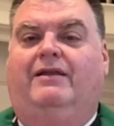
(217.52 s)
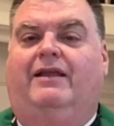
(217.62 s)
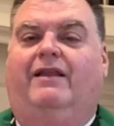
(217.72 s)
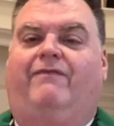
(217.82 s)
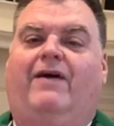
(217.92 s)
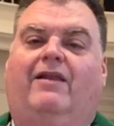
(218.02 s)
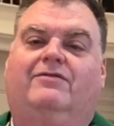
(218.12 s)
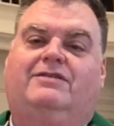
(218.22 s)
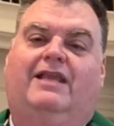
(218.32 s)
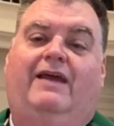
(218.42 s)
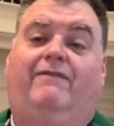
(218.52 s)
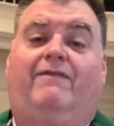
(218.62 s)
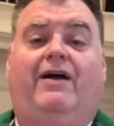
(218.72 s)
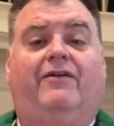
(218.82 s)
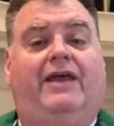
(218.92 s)
Then the fellow slave
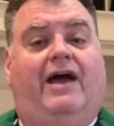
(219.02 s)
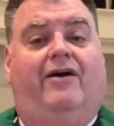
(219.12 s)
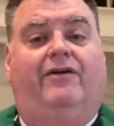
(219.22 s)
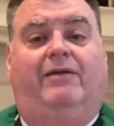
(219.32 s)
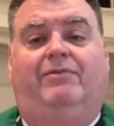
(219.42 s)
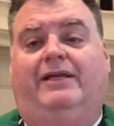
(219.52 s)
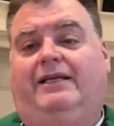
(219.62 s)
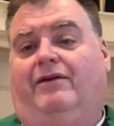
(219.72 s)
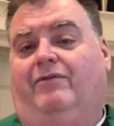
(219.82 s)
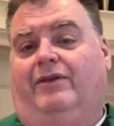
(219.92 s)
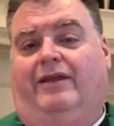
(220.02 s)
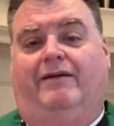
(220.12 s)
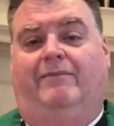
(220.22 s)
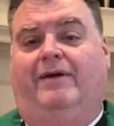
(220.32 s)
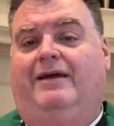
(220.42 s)
fell down and pleaded with
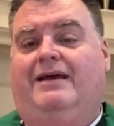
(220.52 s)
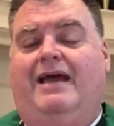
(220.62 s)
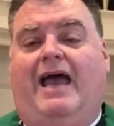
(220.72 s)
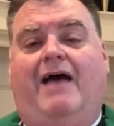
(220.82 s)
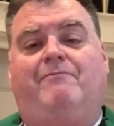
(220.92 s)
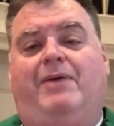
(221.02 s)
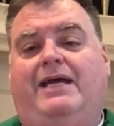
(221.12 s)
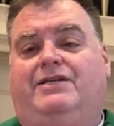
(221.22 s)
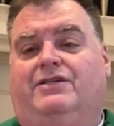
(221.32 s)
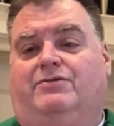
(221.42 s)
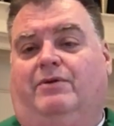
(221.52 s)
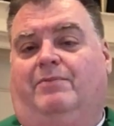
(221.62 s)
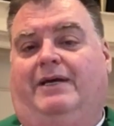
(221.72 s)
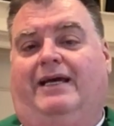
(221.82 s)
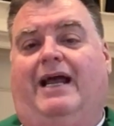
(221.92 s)
him, Have patience with
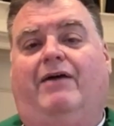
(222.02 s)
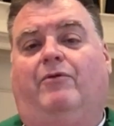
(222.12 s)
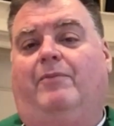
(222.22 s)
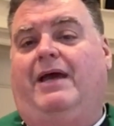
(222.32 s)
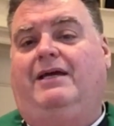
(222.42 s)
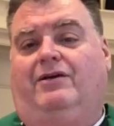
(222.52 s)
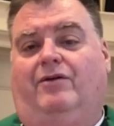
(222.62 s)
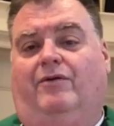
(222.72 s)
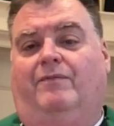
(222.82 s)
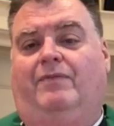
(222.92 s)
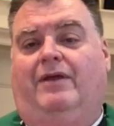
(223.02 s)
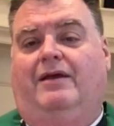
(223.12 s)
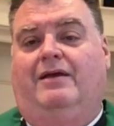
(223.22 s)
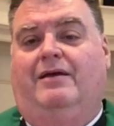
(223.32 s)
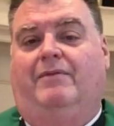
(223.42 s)
me, and I will pay you.
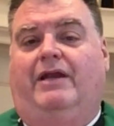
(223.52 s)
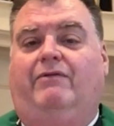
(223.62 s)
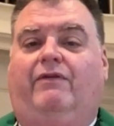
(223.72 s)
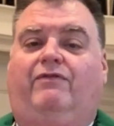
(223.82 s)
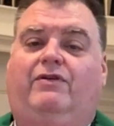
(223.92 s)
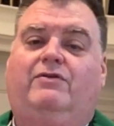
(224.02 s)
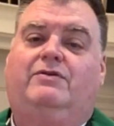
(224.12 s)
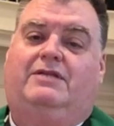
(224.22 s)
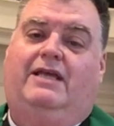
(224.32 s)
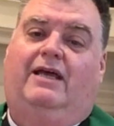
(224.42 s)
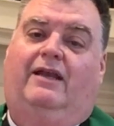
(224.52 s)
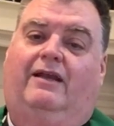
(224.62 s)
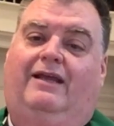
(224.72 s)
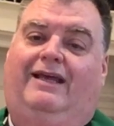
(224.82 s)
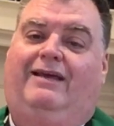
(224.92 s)
But he refused
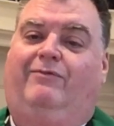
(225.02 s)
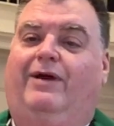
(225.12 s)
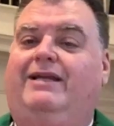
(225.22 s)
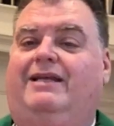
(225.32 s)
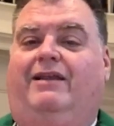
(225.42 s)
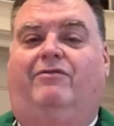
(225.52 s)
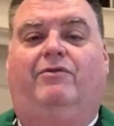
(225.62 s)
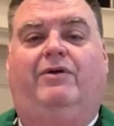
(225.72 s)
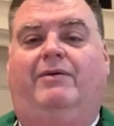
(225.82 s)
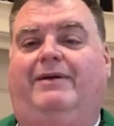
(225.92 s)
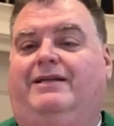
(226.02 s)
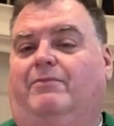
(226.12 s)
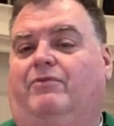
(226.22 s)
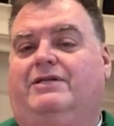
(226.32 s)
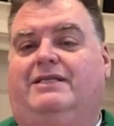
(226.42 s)
then. He went and threw him into
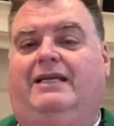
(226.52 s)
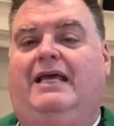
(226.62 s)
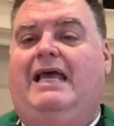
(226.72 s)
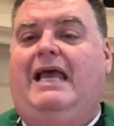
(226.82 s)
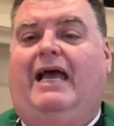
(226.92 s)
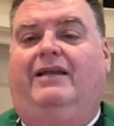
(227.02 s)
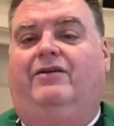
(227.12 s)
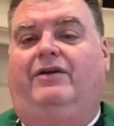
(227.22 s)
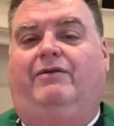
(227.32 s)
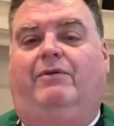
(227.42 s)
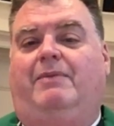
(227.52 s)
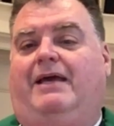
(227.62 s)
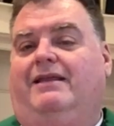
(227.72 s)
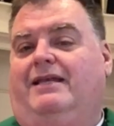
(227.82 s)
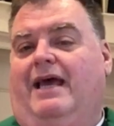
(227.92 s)
prison until he would pay
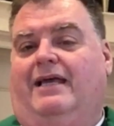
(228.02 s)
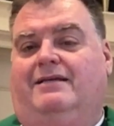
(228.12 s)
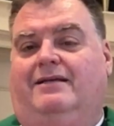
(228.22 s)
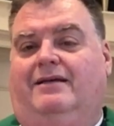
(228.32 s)
the debt.